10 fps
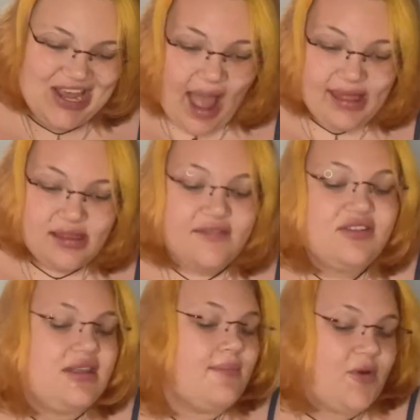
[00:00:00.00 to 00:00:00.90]
I
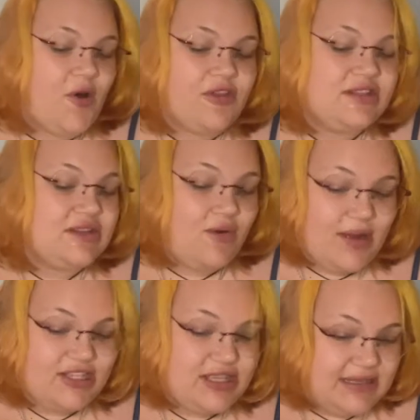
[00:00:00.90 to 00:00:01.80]
loved them both so
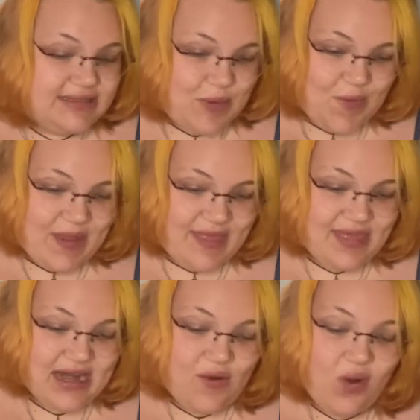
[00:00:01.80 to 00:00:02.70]
much in this moment
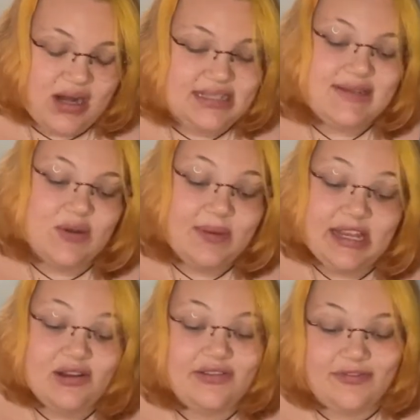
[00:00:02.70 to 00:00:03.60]
that I wanted to
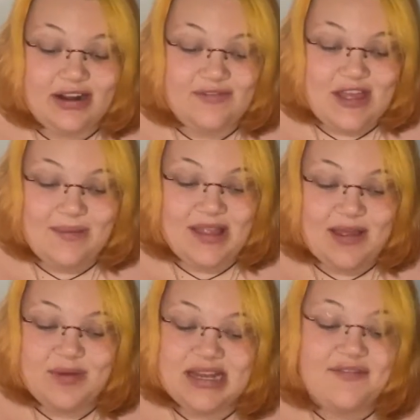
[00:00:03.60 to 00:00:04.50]
appear in front of them like
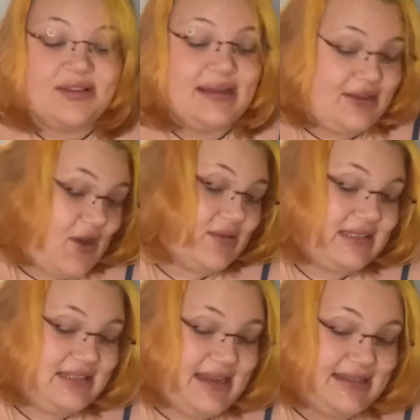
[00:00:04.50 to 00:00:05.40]
a benevolent
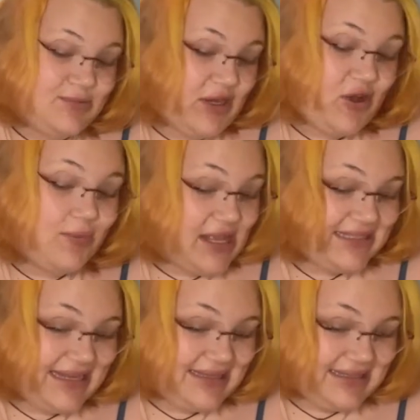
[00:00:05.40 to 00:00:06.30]
ghost and sprinkle
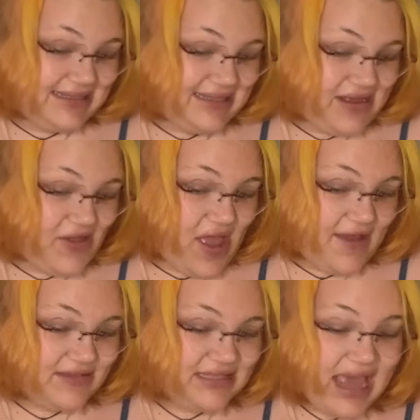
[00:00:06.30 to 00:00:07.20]
blessings into their
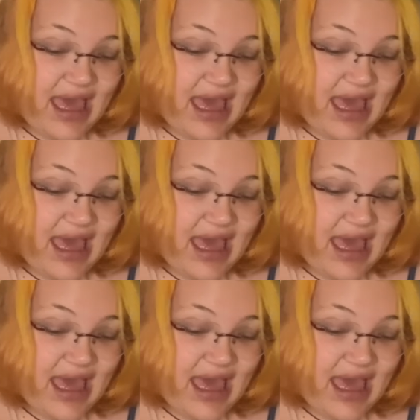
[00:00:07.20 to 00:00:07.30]
lives.